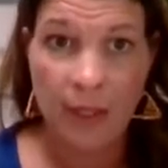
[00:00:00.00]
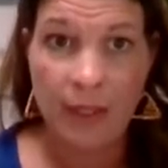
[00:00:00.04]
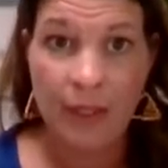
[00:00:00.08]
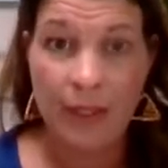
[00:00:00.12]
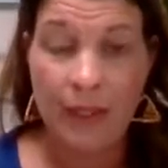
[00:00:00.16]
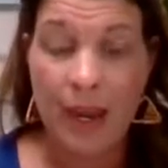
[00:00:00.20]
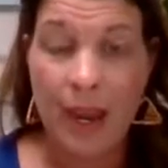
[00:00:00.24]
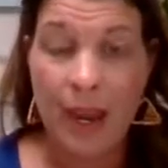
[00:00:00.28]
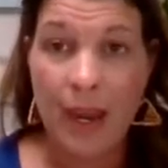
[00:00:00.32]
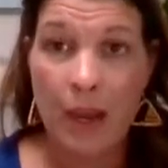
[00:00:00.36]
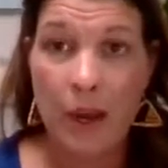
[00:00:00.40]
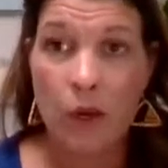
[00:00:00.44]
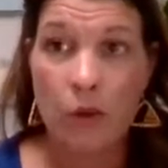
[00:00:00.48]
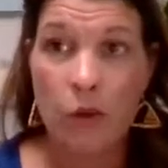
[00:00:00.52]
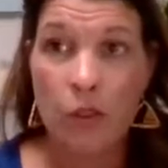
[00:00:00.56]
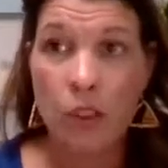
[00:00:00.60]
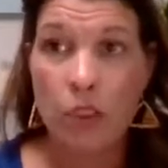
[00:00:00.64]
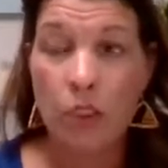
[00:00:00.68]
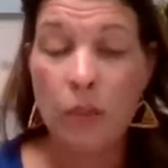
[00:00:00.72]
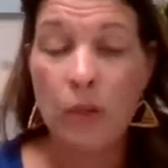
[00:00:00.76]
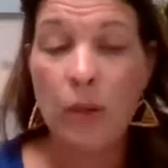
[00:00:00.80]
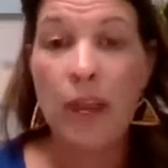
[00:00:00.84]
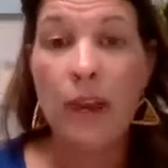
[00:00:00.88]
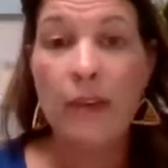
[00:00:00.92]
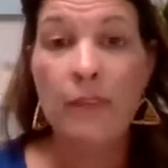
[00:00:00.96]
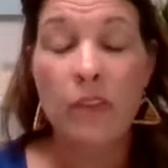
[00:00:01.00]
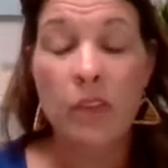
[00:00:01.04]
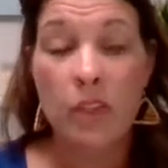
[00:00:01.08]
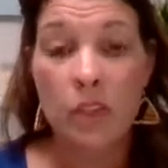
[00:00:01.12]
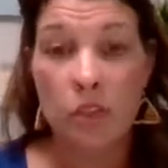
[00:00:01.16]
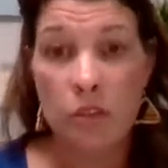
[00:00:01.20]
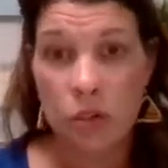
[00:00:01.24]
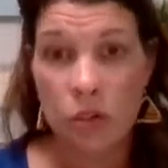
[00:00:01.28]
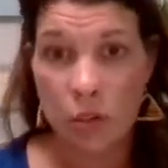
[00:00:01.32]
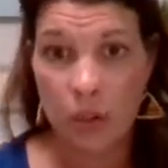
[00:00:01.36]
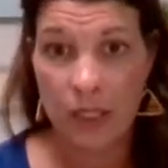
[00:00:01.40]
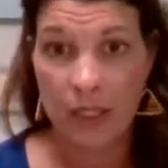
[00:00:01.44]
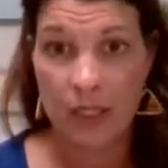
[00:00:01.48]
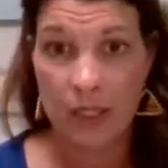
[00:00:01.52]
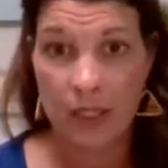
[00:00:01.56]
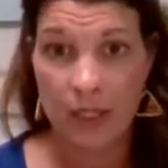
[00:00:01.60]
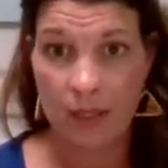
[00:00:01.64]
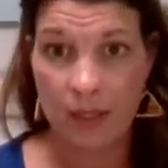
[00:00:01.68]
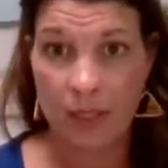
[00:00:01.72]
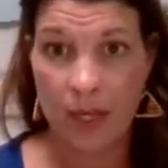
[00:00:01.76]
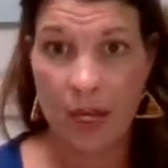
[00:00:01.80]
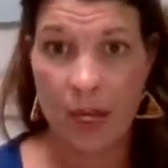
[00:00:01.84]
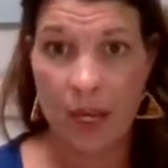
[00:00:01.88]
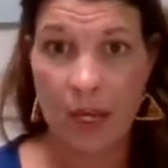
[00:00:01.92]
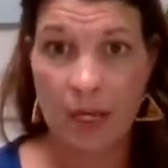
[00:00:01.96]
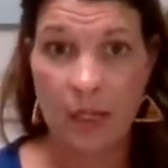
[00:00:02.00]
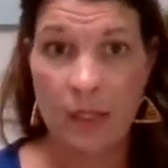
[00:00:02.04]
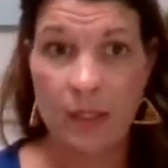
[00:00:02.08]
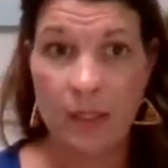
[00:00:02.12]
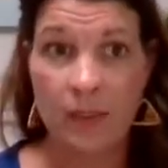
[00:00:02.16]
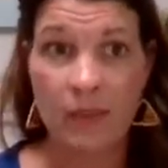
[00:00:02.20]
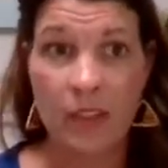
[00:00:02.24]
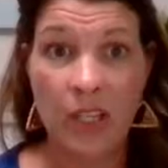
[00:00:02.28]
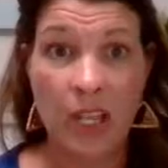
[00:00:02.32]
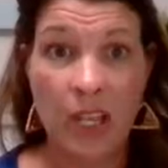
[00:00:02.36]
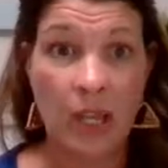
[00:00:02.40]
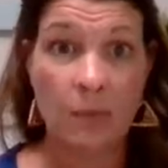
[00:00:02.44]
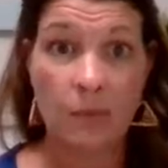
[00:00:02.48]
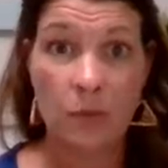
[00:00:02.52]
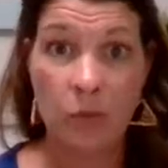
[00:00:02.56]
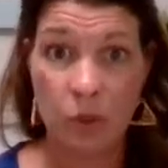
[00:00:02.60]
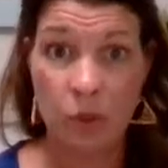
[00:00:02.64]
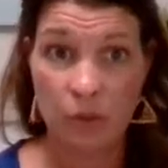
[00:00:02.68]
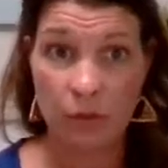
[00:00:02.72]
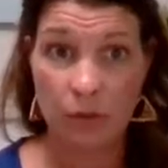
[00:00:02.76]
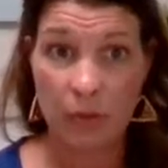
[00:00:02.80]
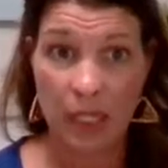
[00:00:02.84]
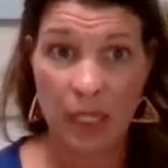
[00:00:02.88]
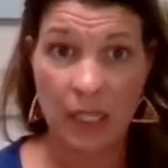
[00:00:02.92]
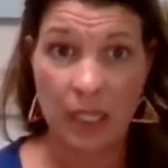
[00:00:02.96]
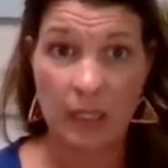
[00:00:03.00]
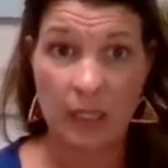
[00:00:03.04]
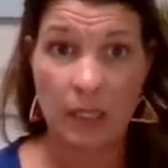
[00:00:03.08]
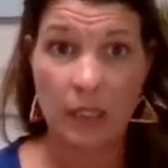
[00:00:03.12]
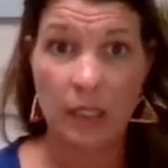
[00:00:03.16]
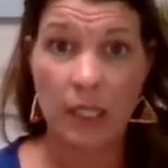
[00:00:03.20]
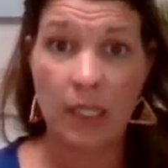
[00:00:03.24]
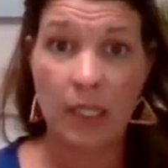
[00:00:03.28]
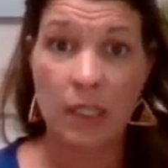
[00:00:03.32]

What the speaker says: Now, you have the choice at the end of the M2 meeting.